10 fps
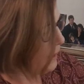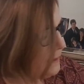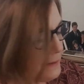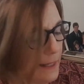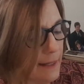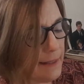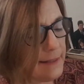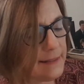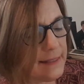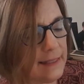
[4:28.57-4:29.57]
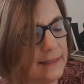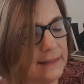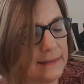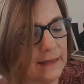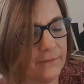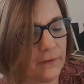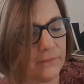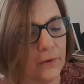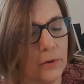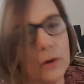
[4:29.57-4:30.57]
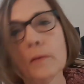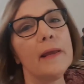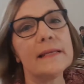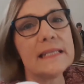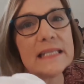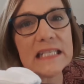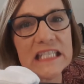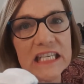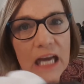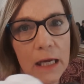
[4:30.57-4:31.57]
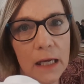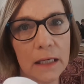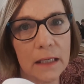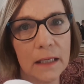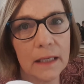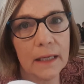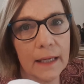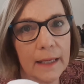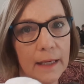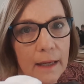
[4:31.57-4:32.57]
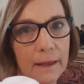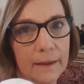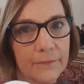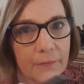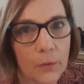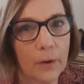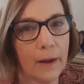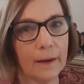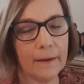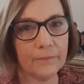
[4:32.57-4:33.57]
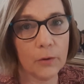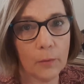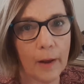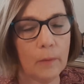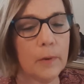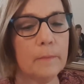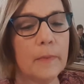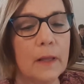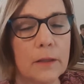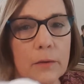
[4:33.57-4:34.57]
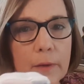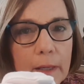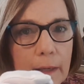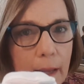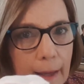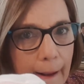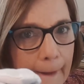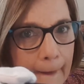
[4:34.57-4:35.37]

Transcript: it does is if a photo is stuck in a photo album, you can kind of